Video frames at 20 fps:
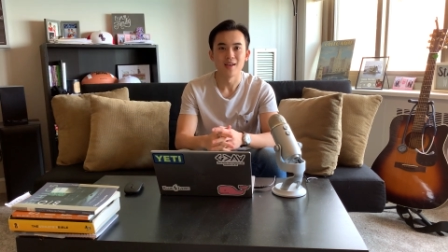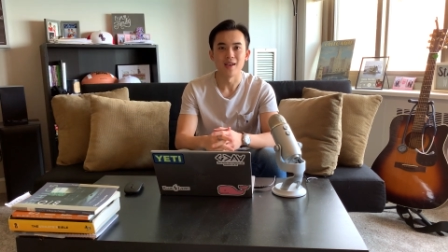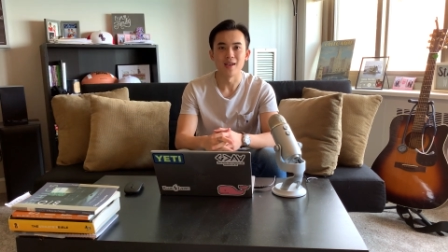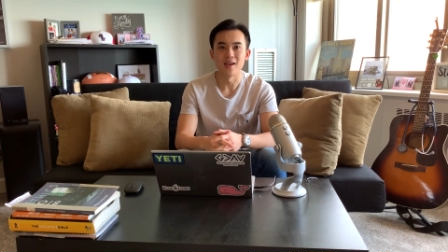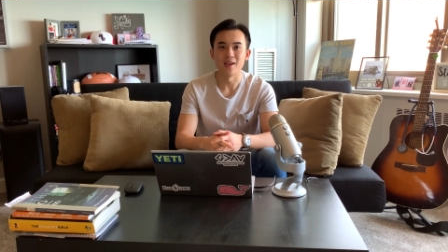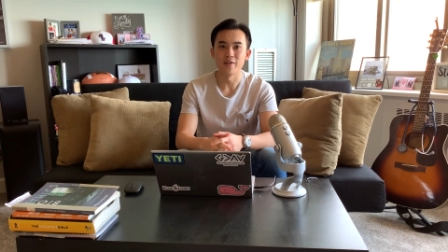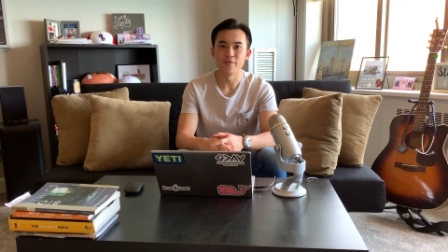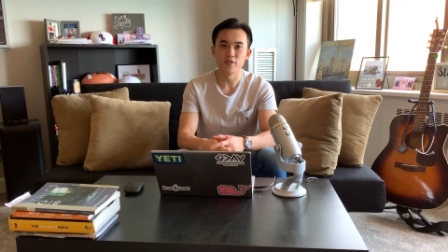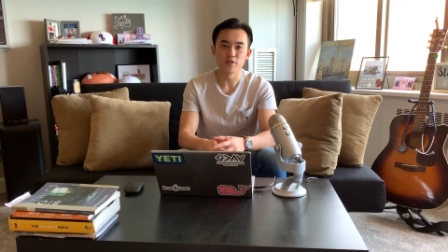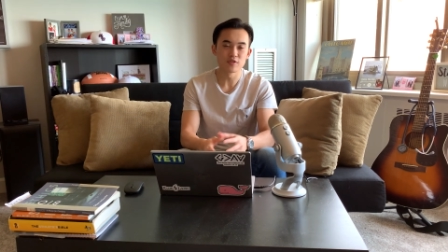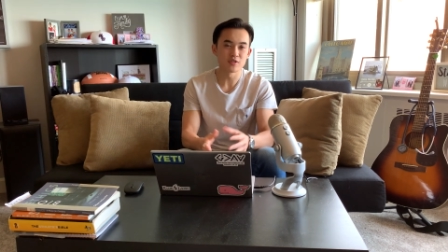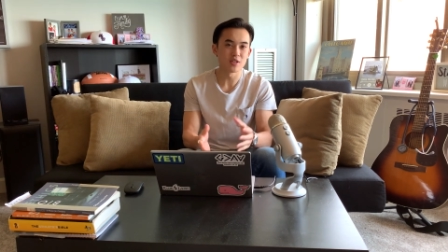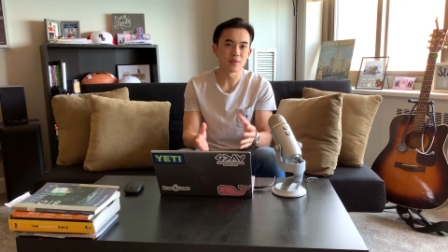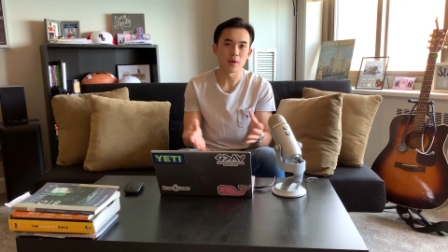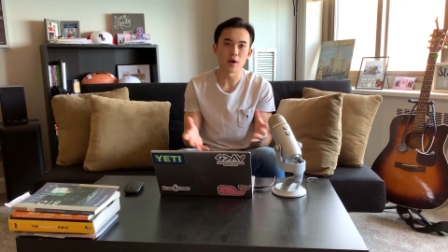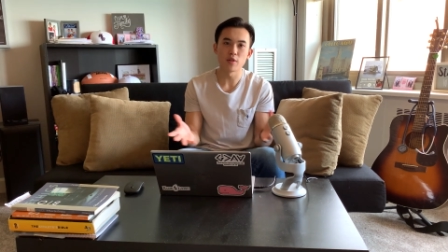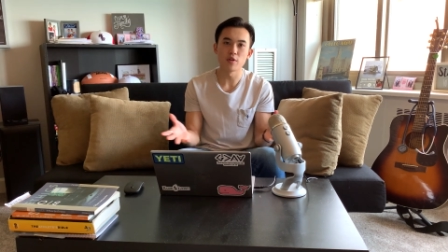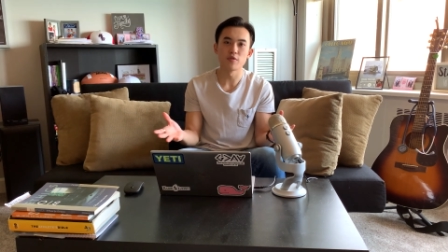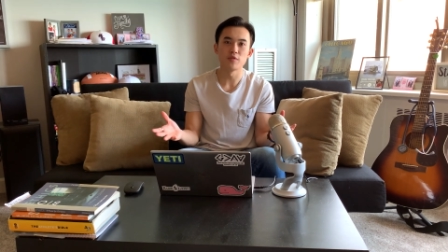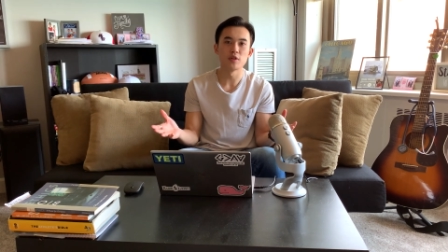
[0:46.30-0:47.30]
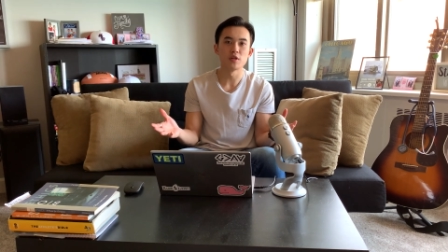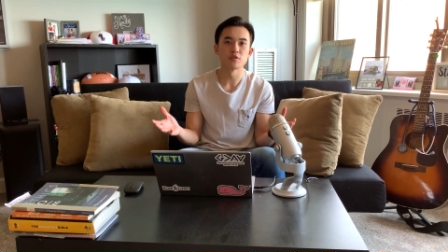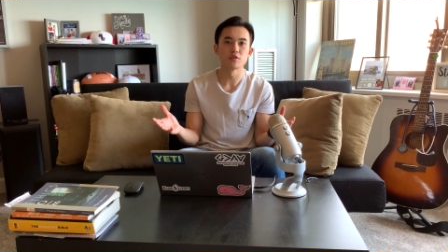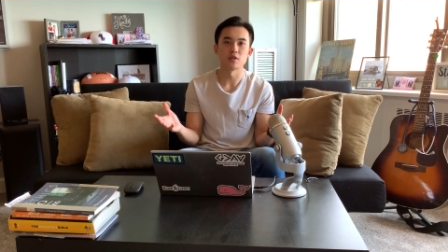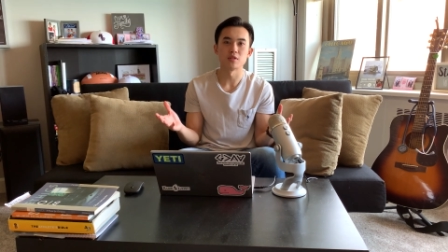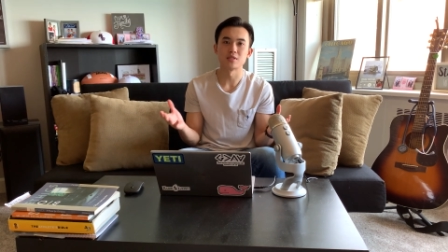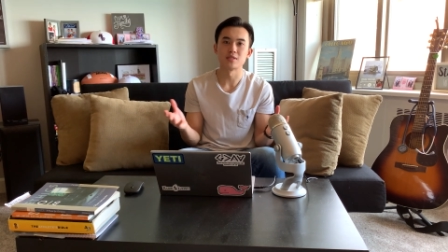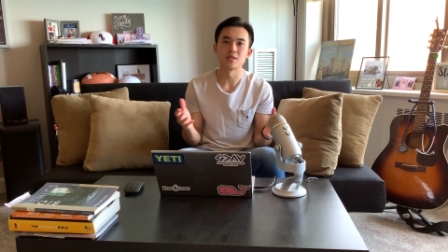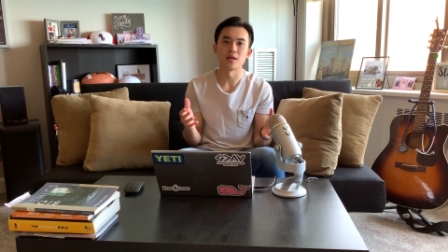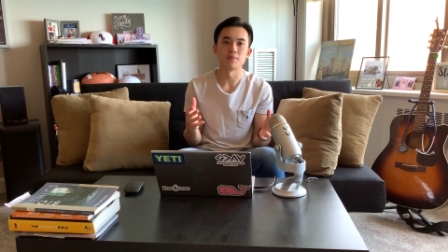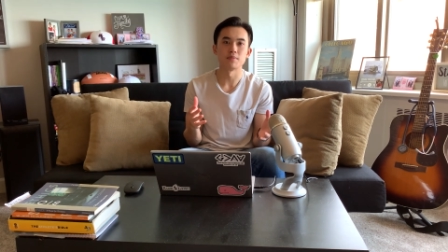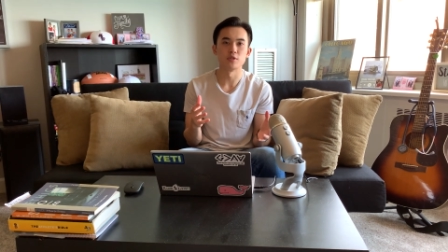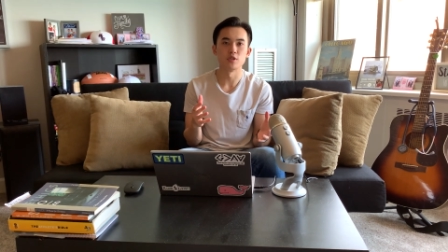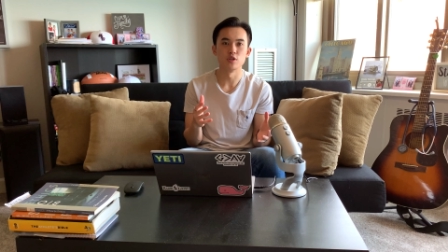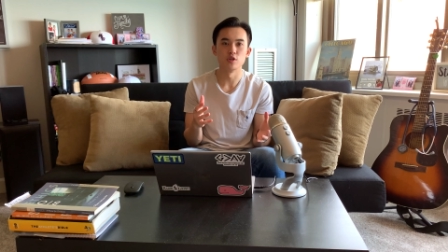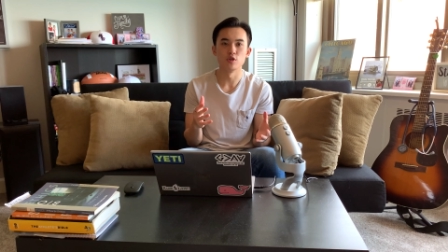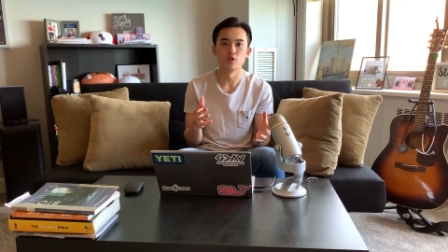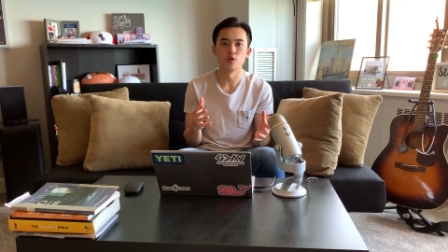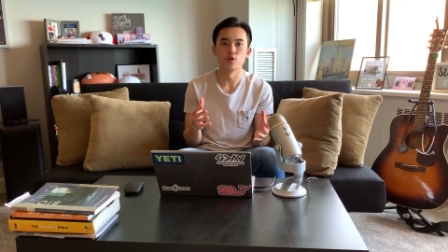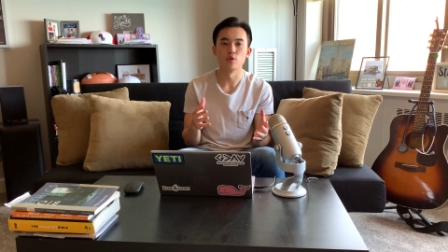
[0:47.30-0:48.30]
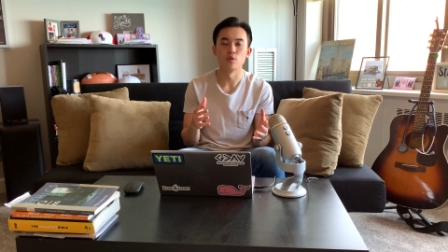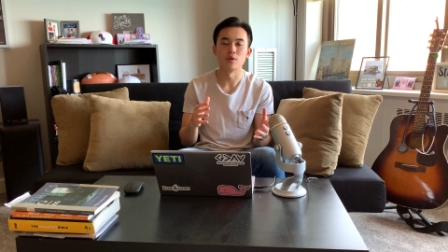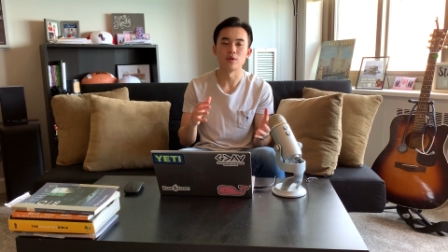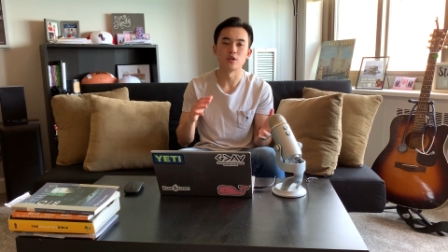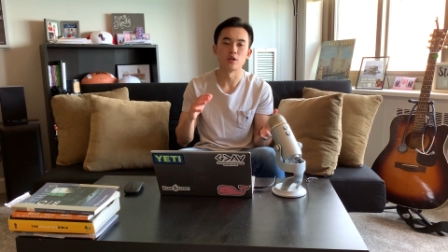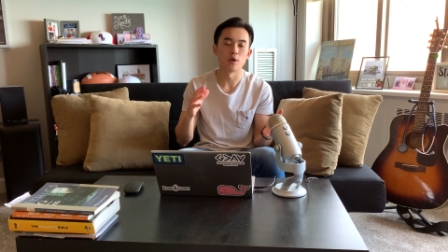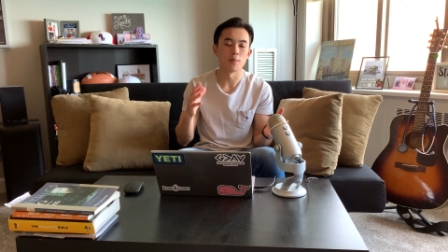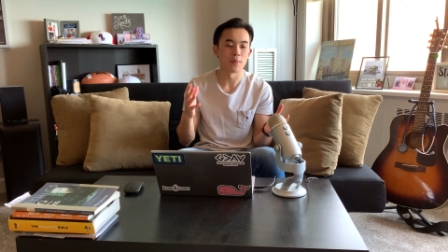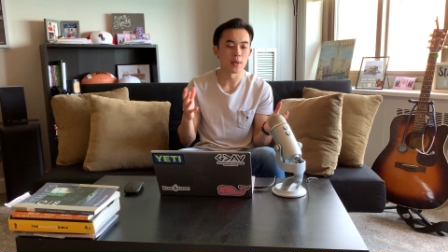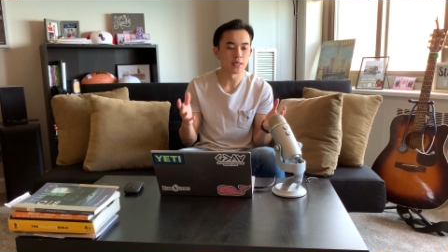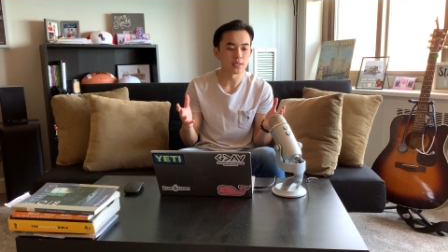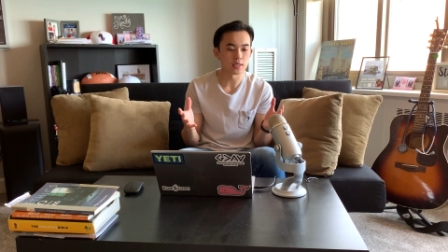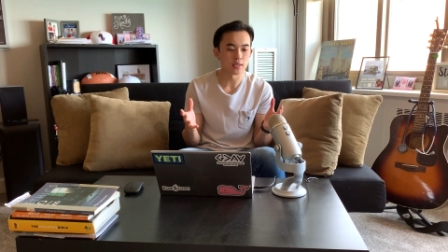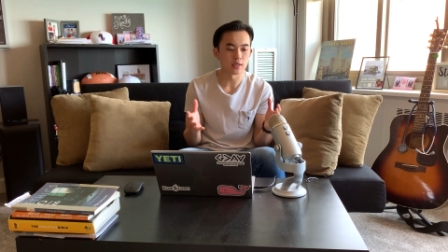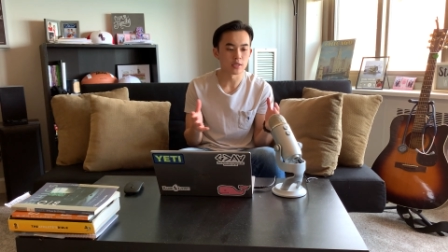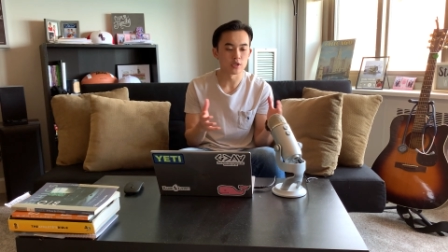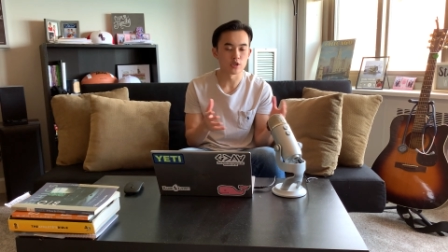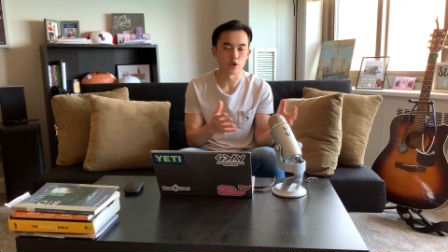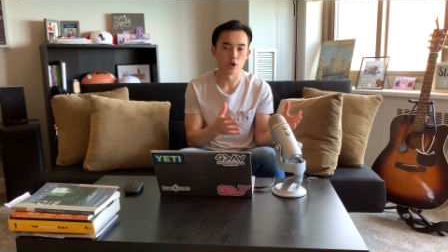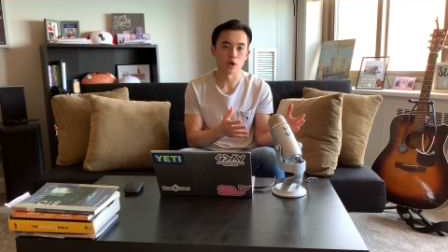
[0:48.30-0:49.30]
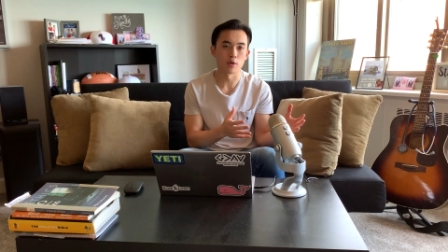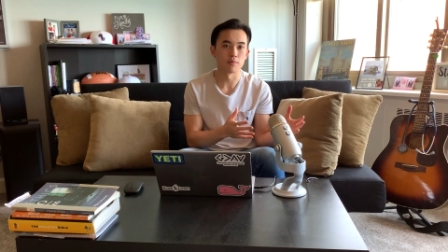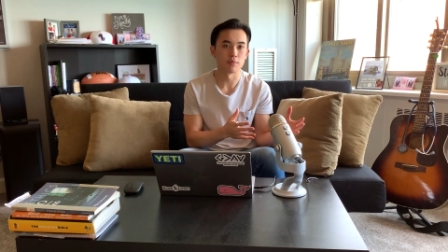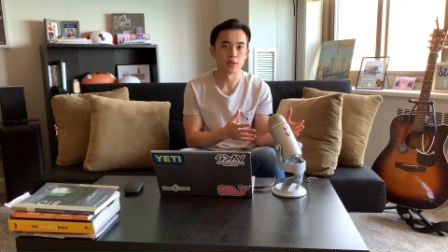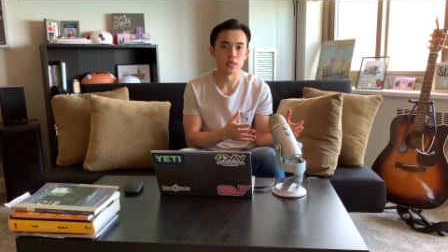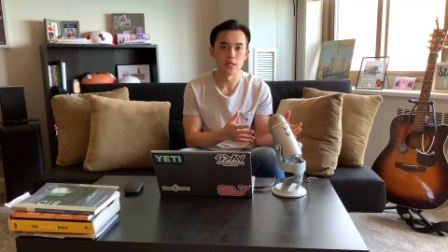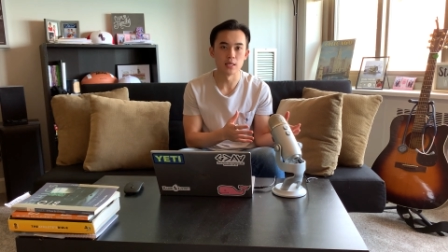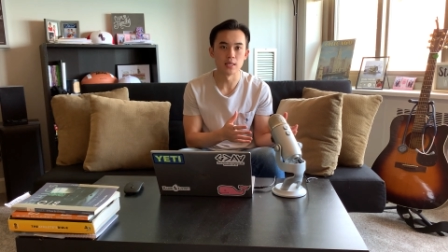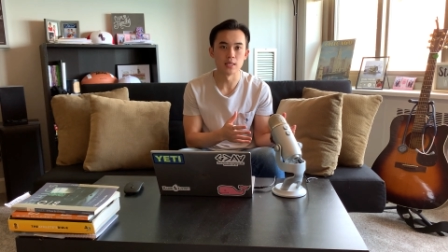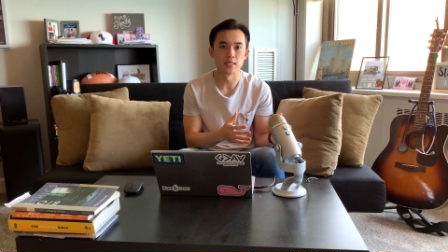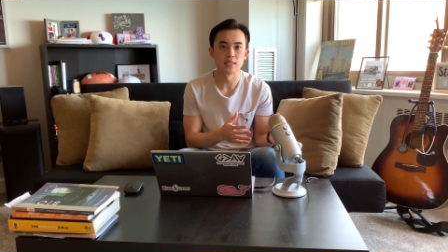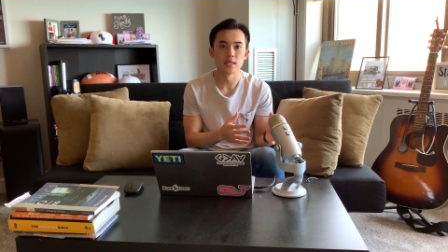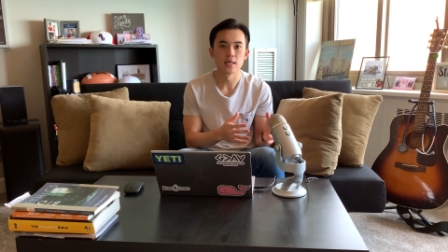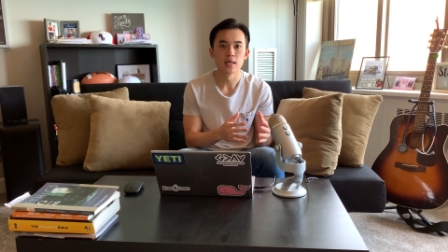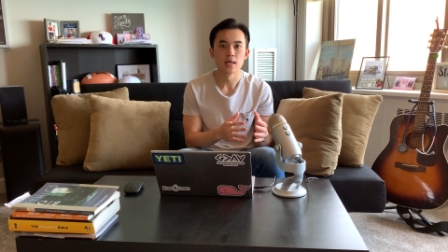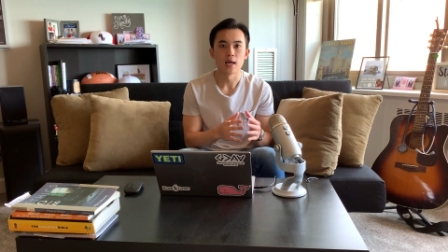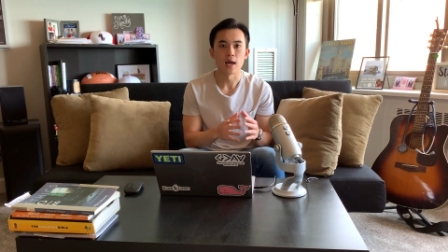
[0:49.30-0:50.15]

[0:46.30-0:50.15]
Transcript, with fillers: And if you see my other videos on step two, you know, basically during PEDS,